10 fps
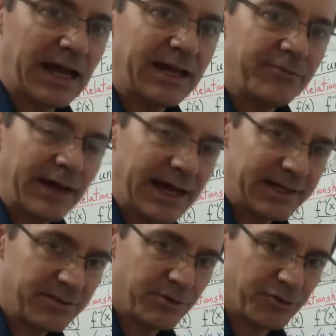I have
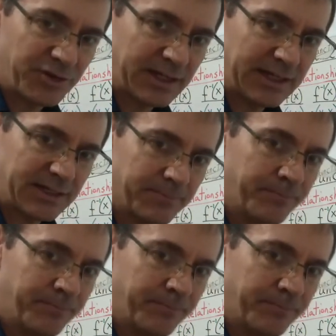added those in.